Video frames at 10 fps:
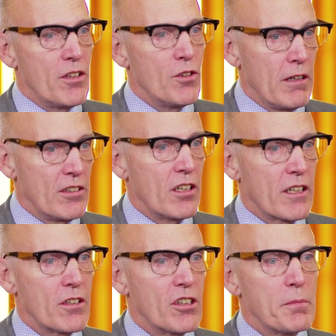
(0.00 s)
in newly
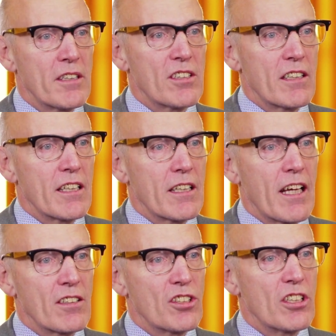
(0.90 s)
diagnosed metastatic
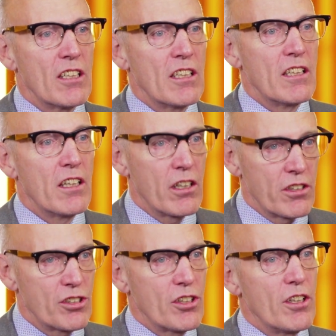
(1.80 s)
cancer
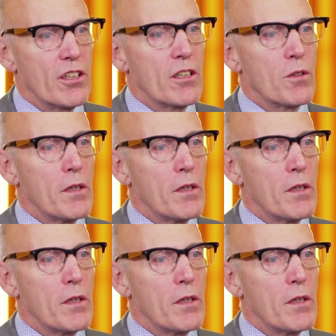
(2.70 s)
last year,